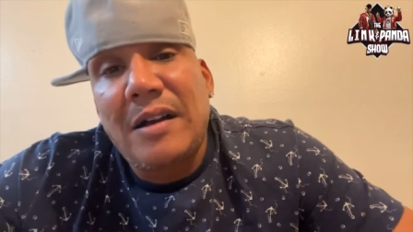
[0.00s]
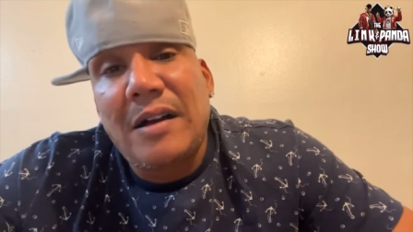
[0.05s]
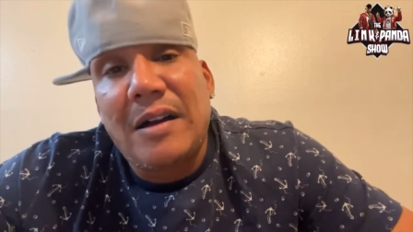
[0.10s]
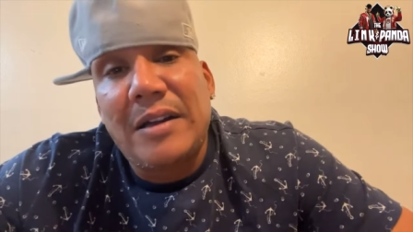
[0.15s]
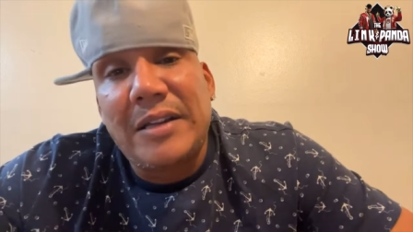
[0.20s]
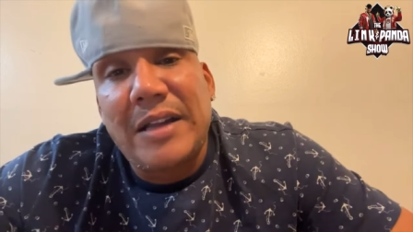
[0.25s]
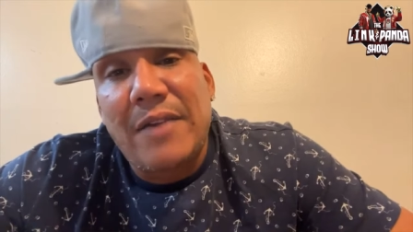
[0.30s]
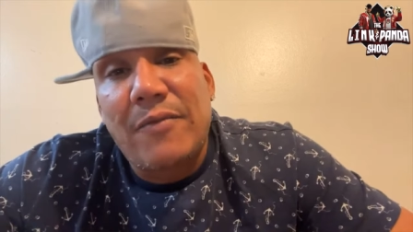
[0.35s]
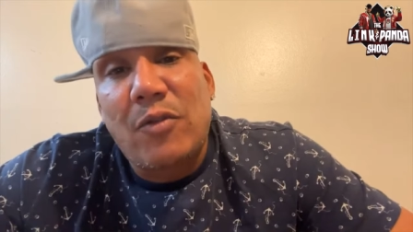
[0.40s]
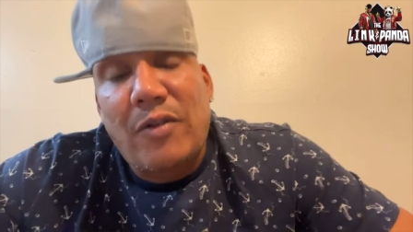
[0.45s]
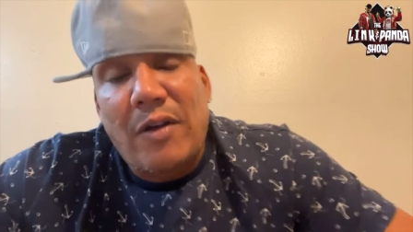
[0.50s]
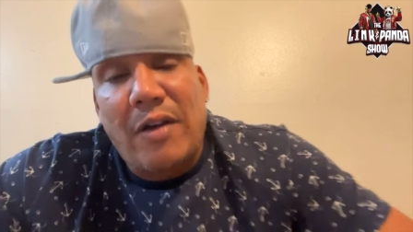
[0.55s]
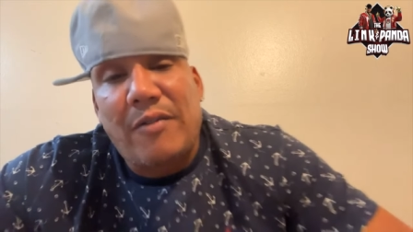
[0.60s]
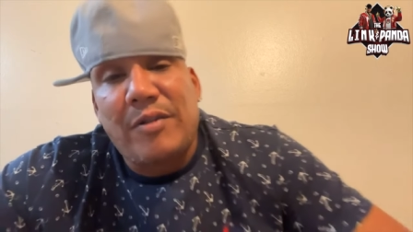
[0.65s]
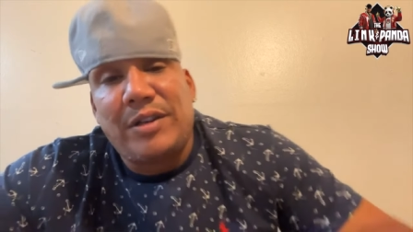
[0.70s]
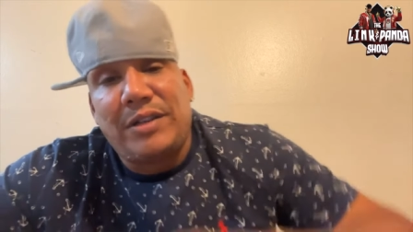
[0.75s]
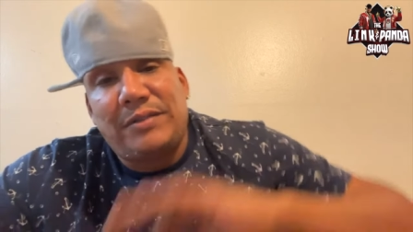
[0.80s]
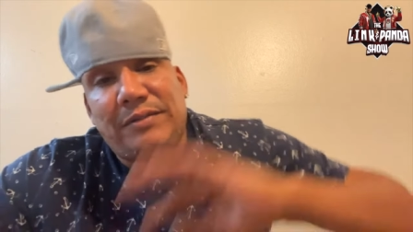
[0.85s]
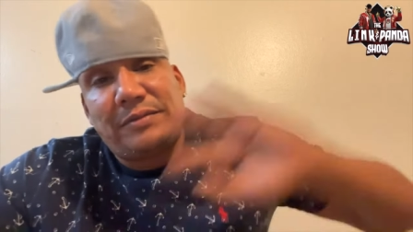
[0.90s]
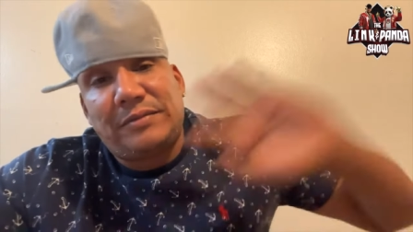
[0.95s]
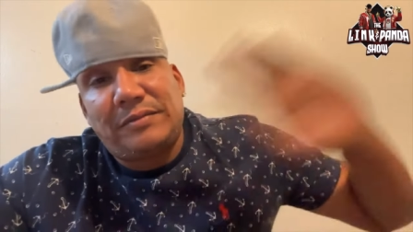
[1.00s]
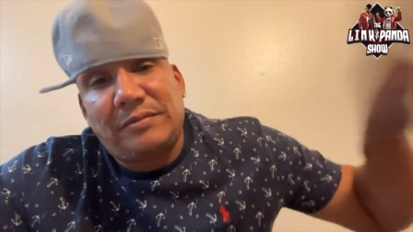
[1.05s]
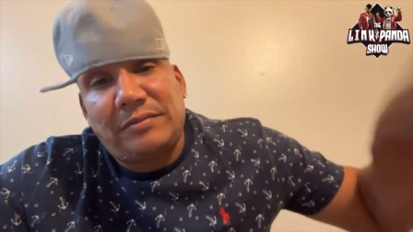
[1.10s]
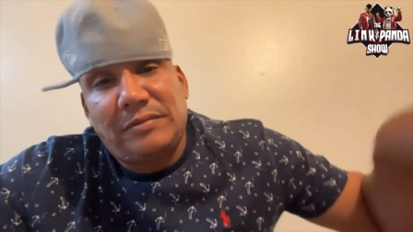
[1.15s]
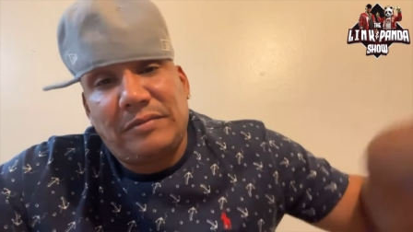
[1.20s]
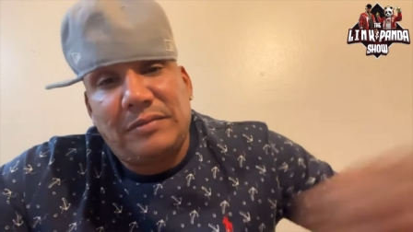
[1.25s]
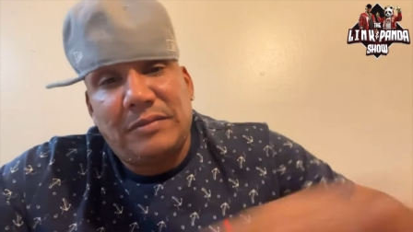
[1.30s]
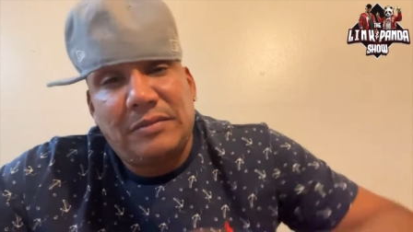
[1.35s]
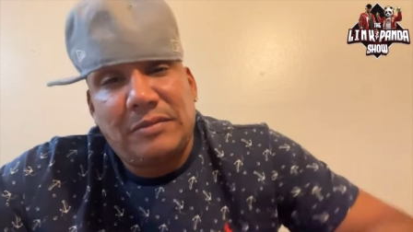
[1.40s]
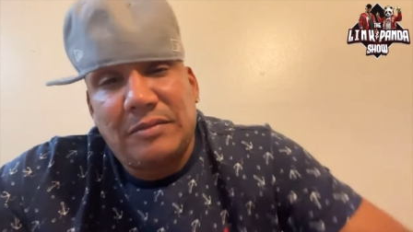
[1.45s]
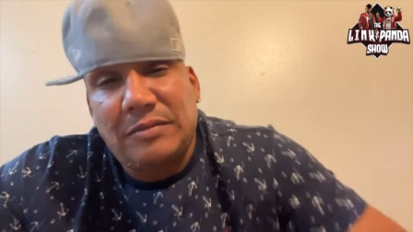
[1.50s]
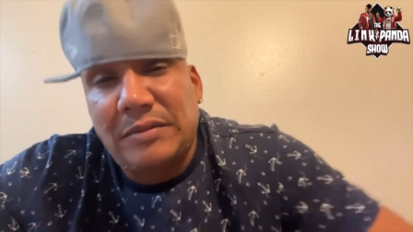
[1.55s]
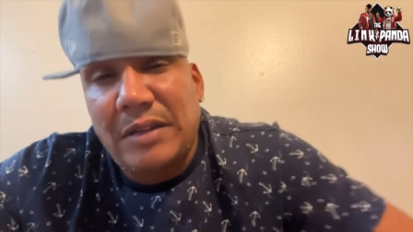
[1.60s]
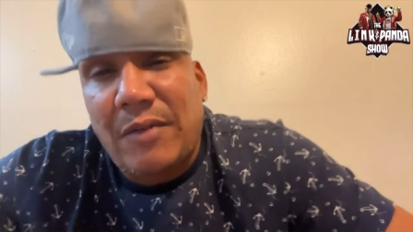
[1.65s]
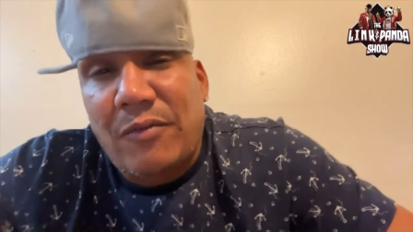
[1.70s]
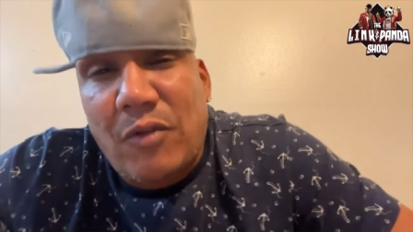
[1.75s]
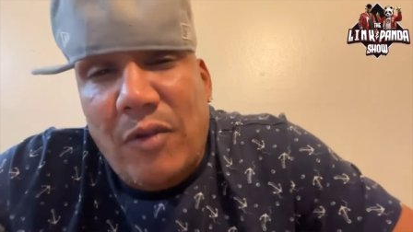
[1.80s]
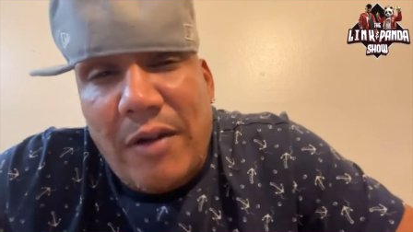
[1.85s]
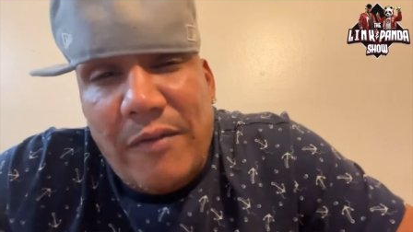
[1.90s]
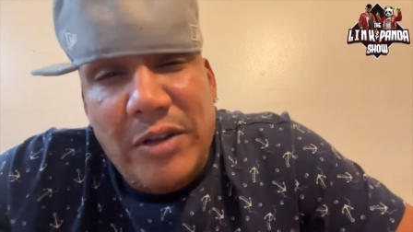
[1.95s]
Uh, February,
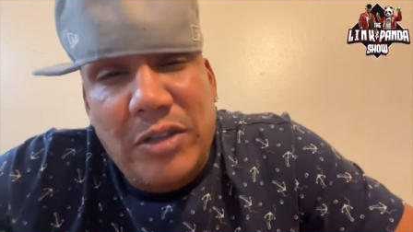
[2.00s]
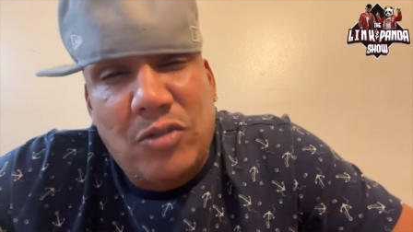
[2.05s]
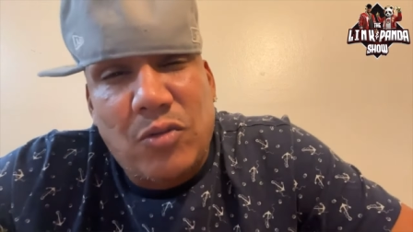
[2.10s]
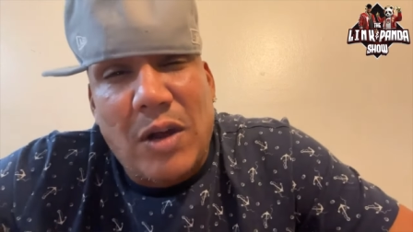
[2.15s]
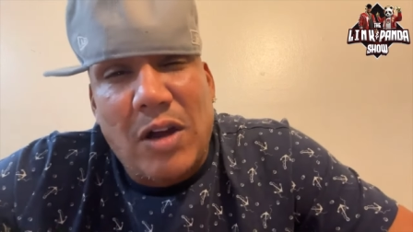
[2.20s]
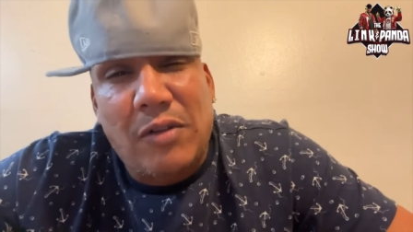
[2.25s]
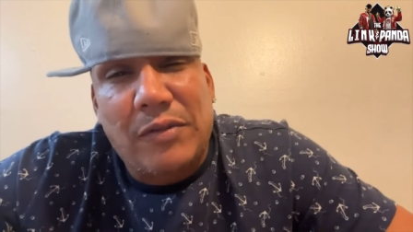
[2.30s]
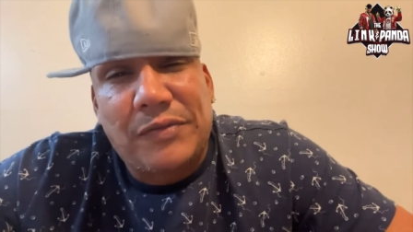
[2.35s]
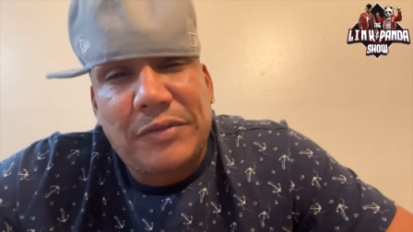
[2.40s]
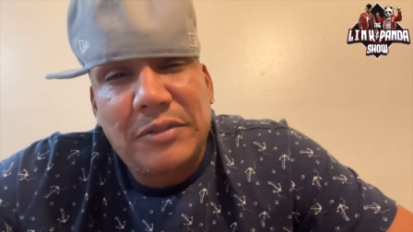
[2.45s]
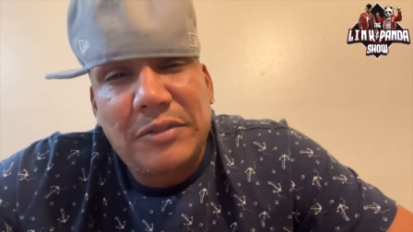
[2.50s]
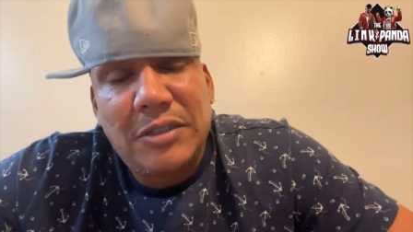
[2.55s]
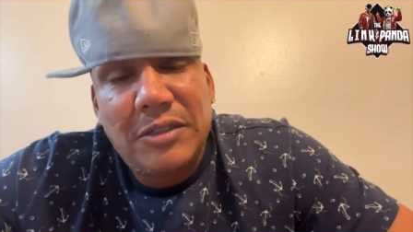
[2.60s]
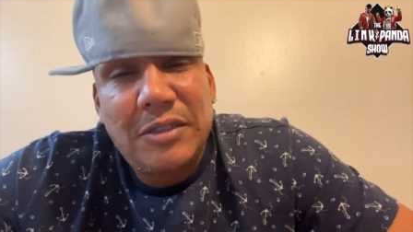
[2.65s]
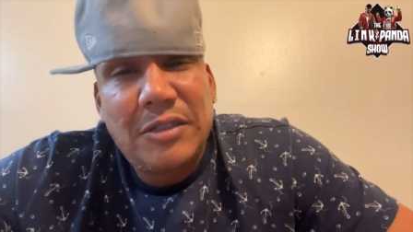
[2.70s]
February twelfth.